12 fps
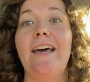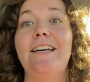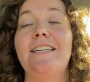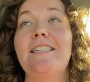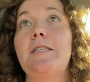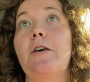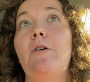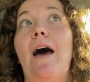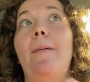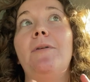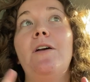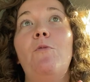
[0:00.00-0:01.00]
So
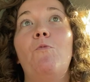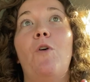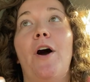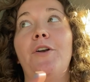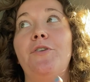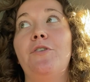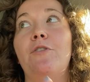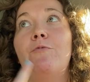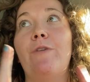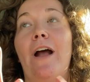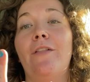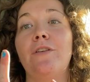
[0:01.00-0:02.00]
I'm gonna wander
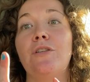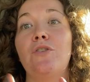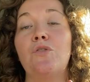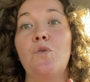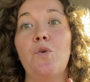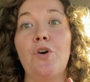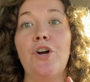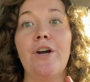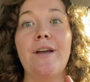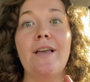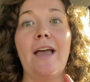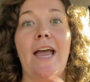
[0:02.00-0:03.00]
around the
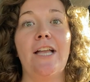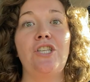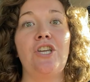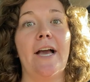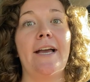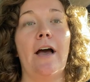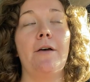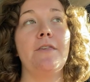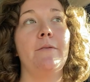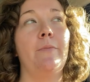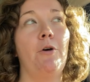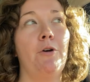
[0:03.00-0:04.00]
store and check out
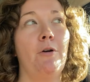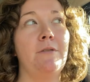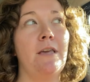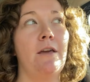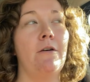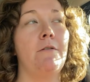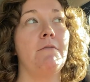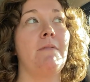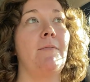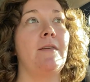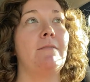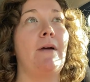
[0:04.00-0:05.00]
some BOGO deals,
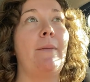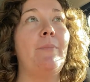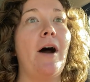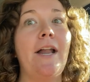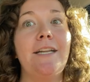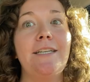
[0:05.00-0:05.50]
maybe some Ibotta